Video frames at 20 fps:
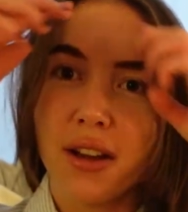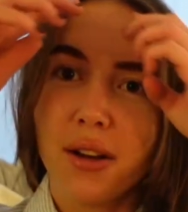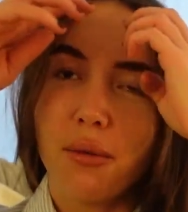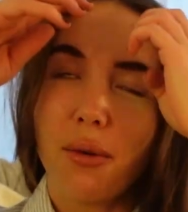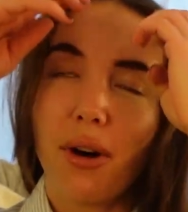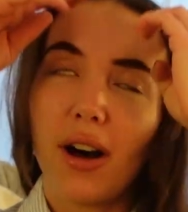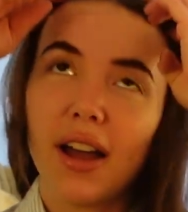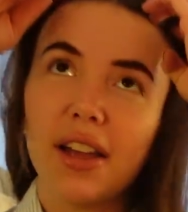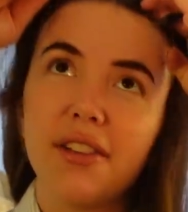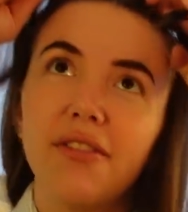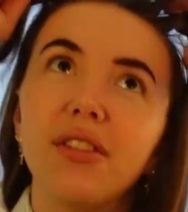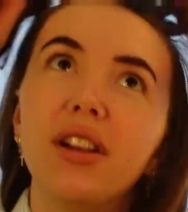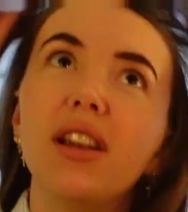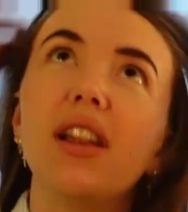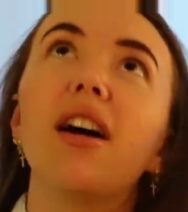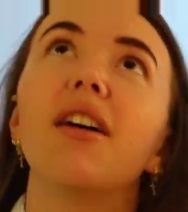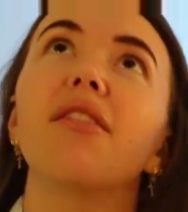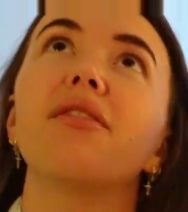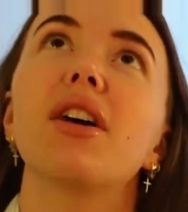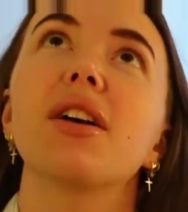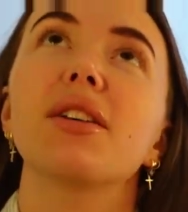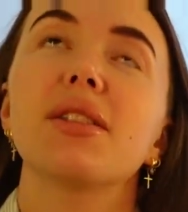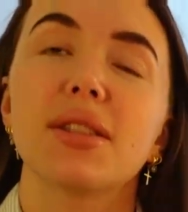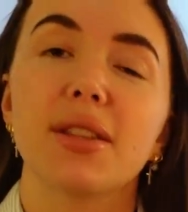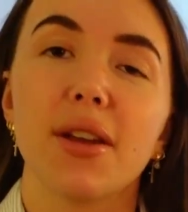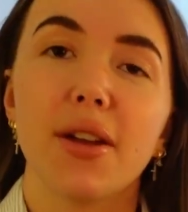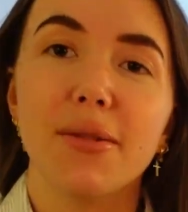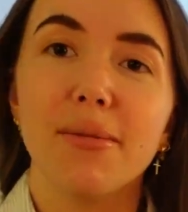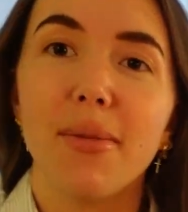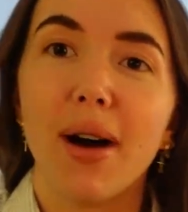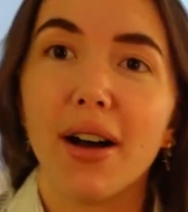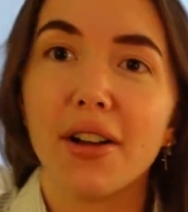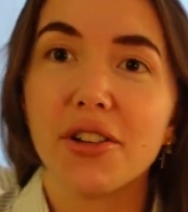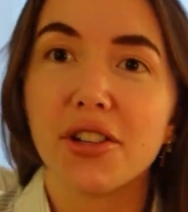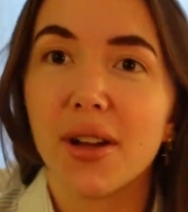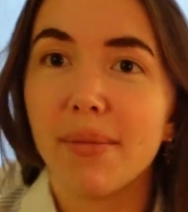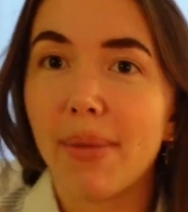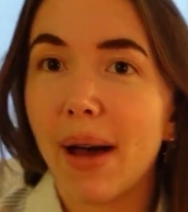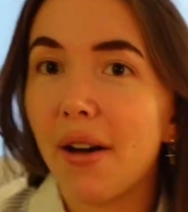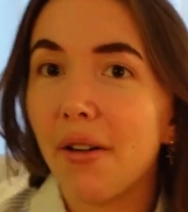What I love so much
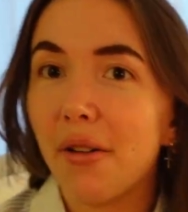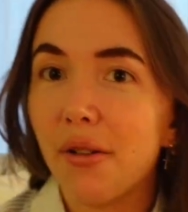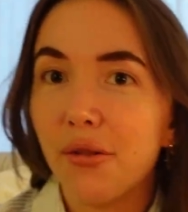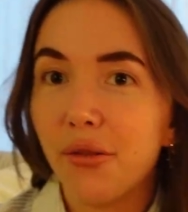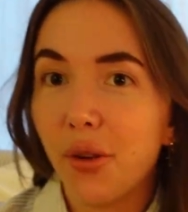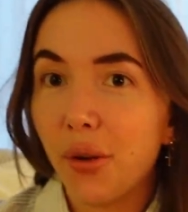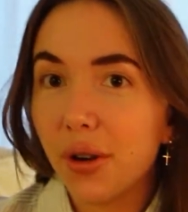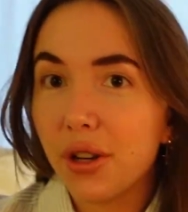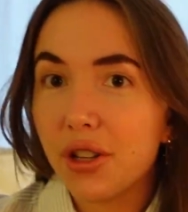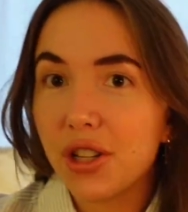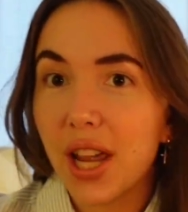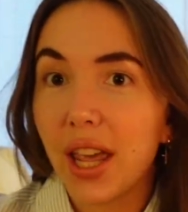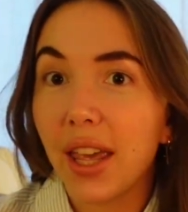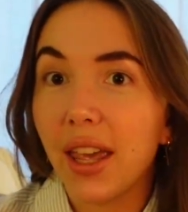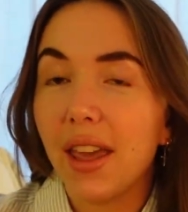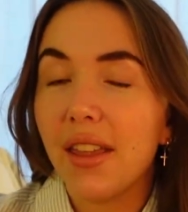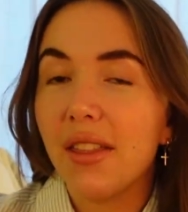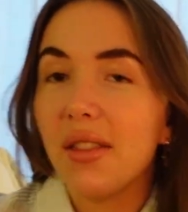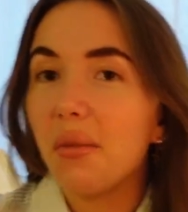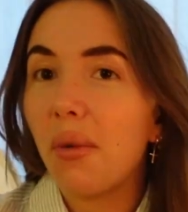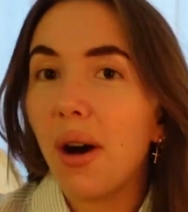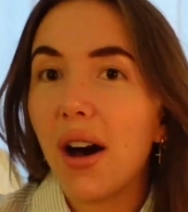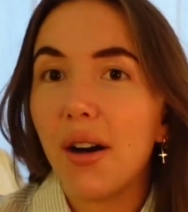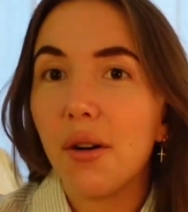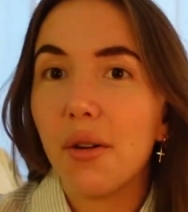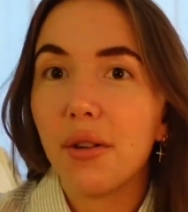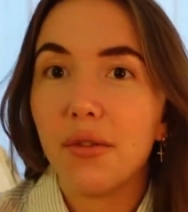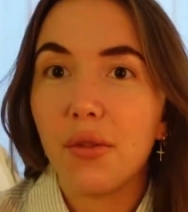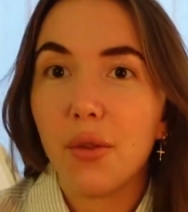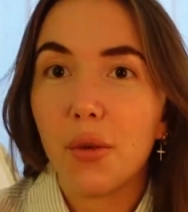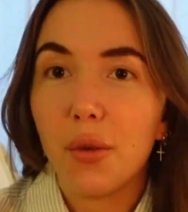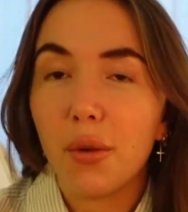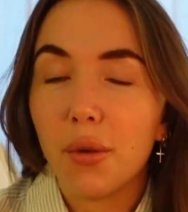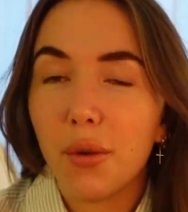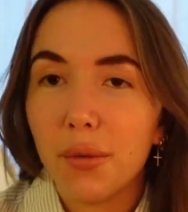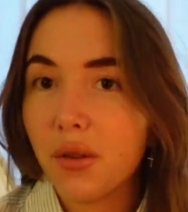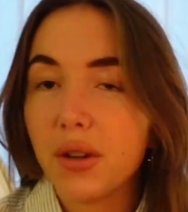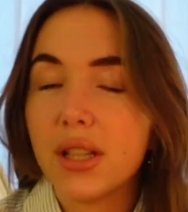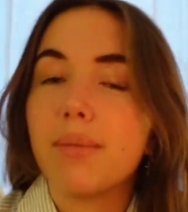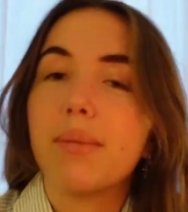about foraging in the wild
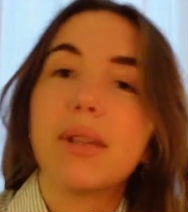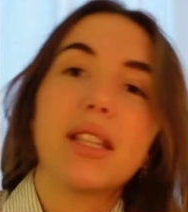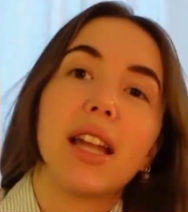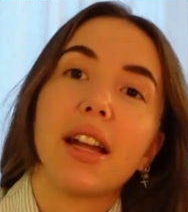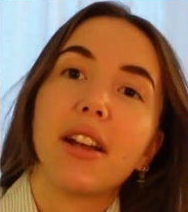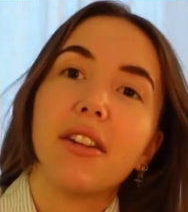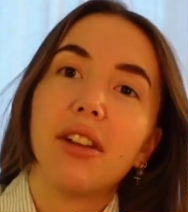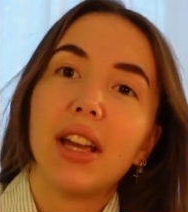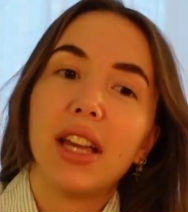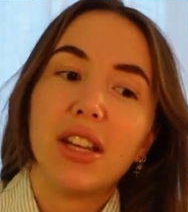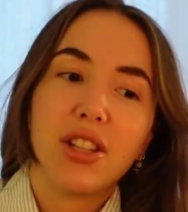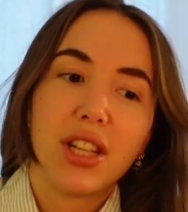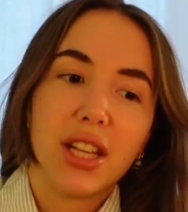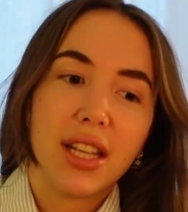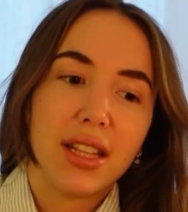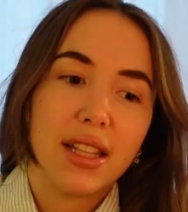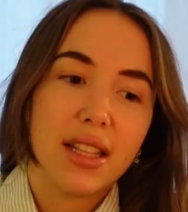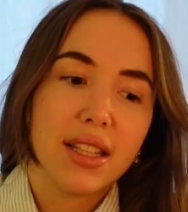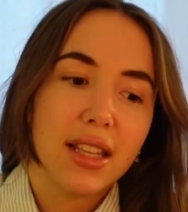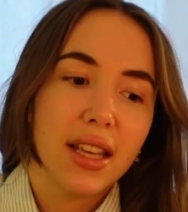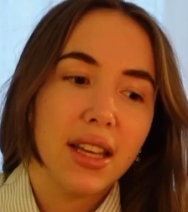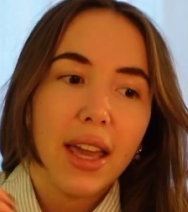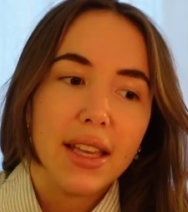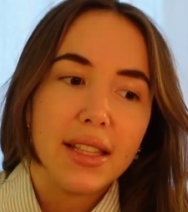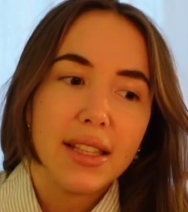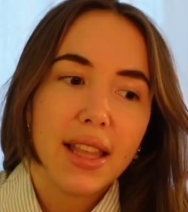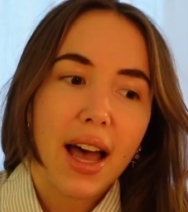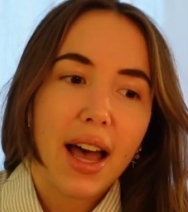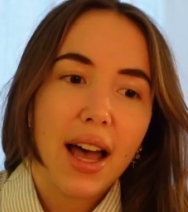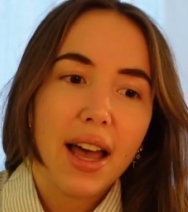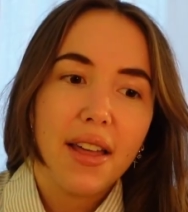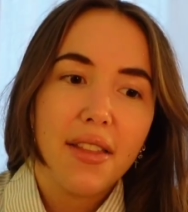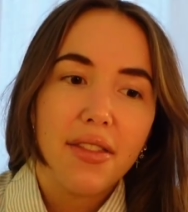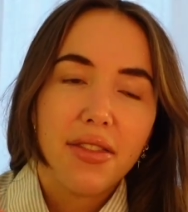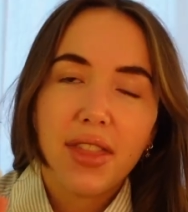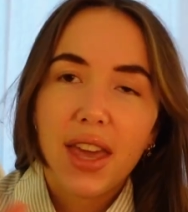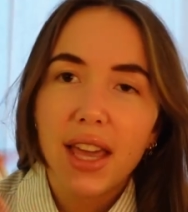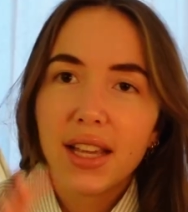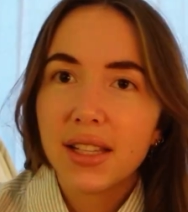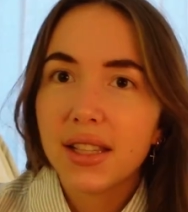for Christmas decorations is that
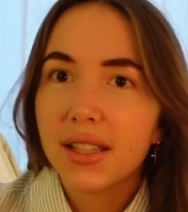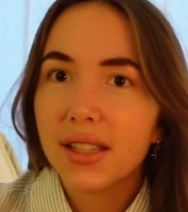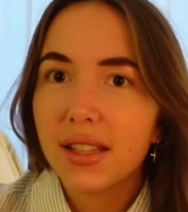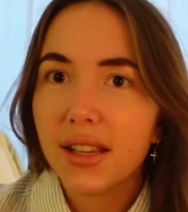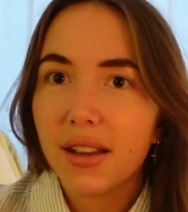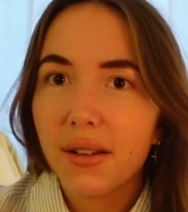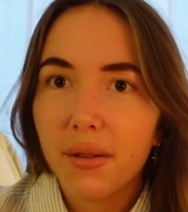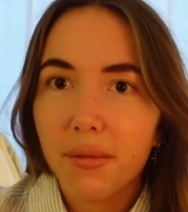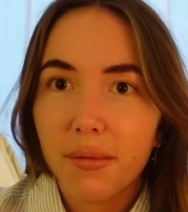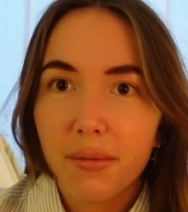this